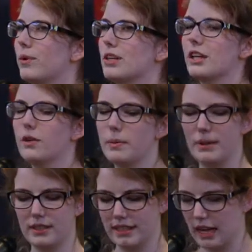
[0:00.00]
words I never
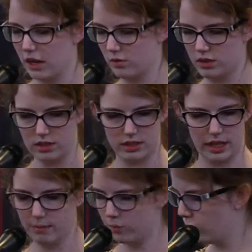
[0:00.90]
put down
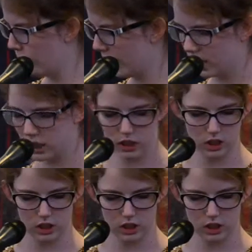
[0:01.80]
somewhere?